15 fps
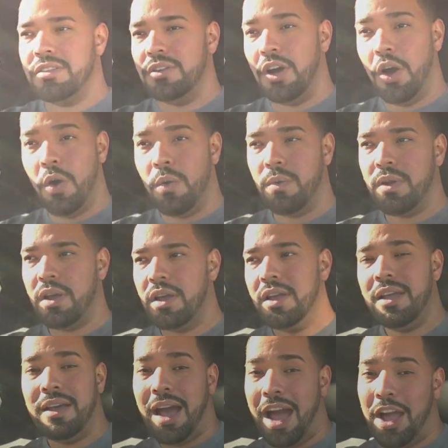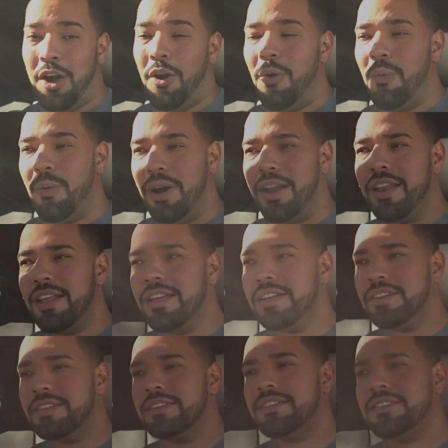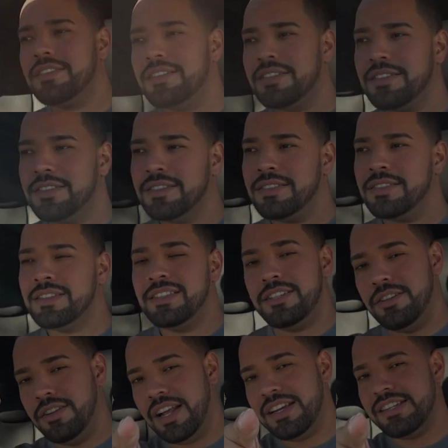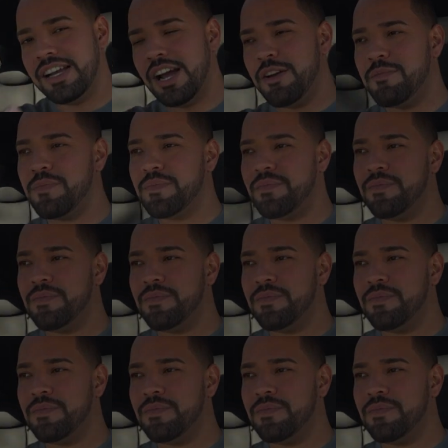to own. I own one. See you next time.